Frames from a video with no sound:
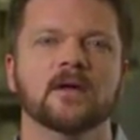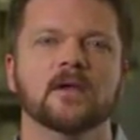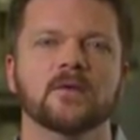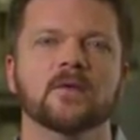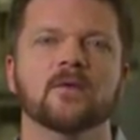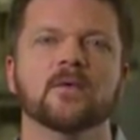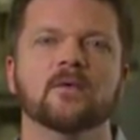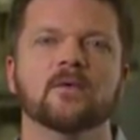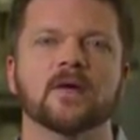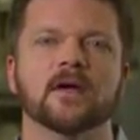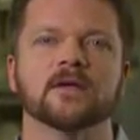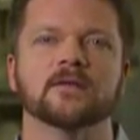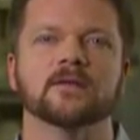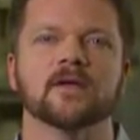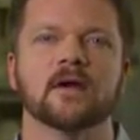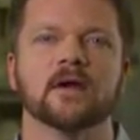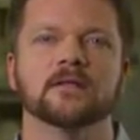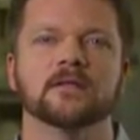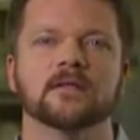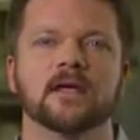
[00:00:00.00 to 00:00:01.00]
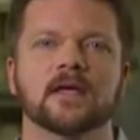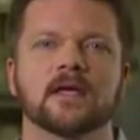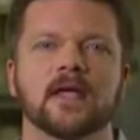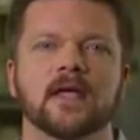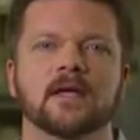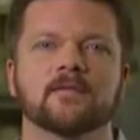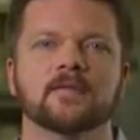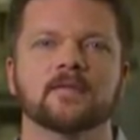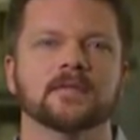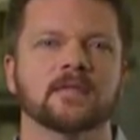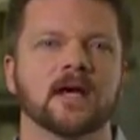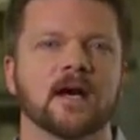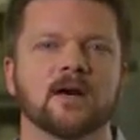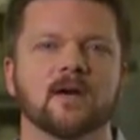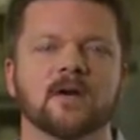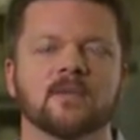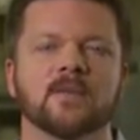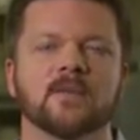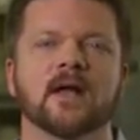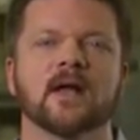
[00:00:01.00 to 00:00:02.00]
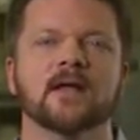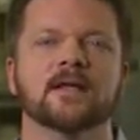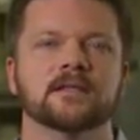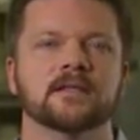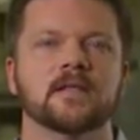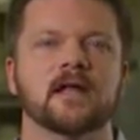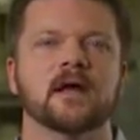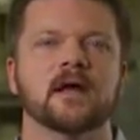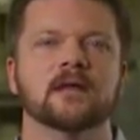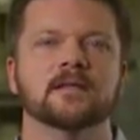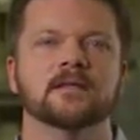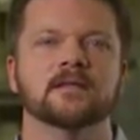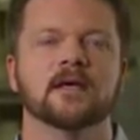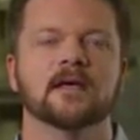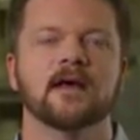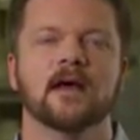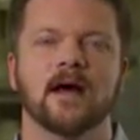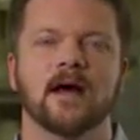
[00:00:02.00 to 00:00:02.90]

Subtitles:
Newer restaurants can have entire appliance lines,